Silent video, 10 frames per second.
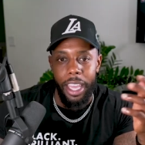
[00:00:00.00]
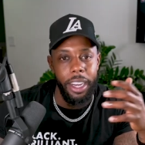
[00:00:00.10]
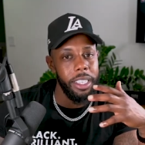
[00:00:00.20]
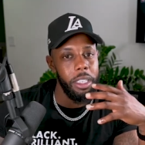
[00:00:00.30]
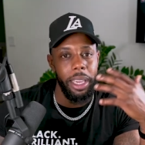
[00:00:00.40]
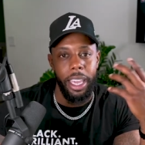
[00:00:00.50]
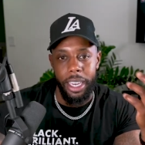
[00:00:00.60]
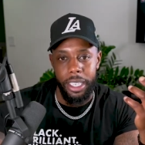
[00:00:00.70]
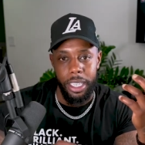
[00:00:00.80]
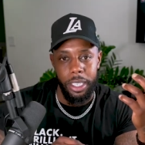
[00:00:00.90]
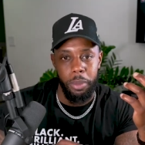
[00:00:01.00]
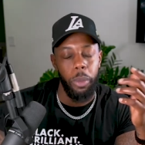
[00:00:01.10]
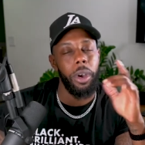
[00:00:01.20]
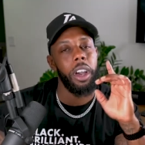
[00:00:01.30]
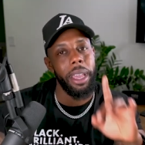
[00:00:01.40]
And it doesn't make any sense to me.
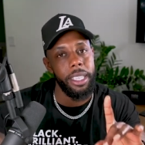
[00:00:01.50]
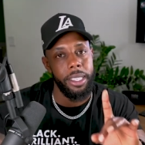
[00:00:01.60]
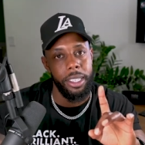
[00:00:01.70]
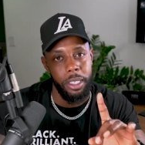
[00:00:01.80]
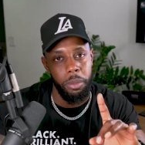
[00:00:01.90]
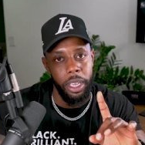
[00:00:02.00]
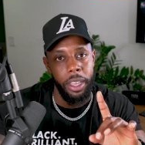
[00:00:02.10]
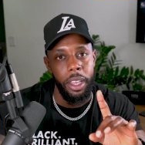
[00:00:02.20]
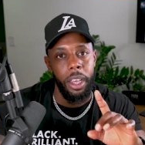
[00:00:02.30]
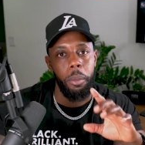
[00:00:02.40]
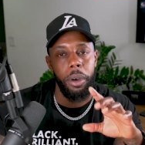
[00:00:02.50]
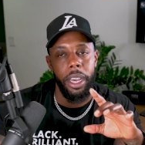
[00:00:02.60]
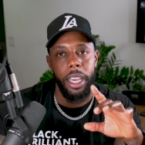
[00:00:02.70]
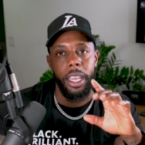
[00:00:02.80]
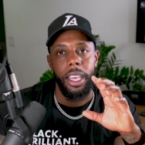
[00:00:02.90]
Well, it makes sense to me,
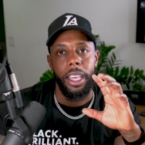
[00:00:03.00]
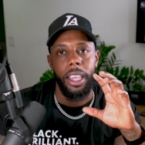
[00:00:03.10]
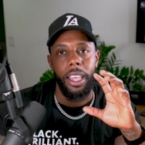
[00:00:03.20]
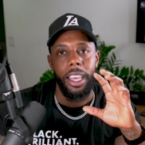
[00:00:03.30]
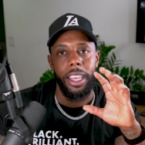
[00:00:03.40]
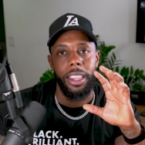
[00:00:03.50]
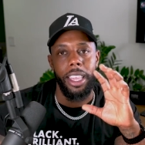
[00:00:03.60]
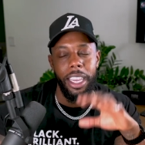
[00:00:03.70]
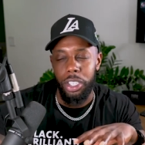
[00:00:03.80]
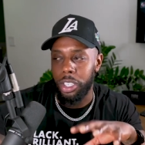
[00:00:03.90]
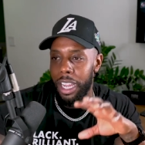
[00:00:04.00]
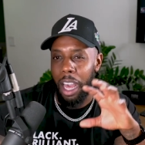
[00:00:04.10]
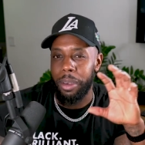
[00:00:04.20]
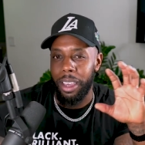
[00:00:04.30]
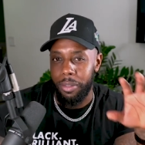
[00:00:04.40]
but they should
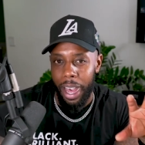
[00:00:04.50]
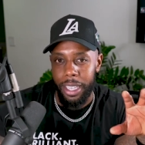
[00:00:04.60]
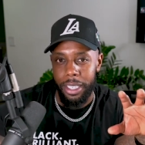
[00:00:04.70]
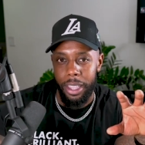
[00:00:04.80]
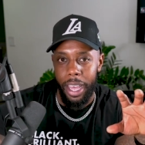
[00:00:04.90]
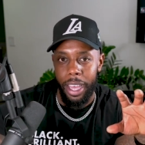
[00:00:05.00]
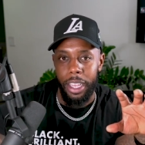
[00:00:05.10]
not be advising that.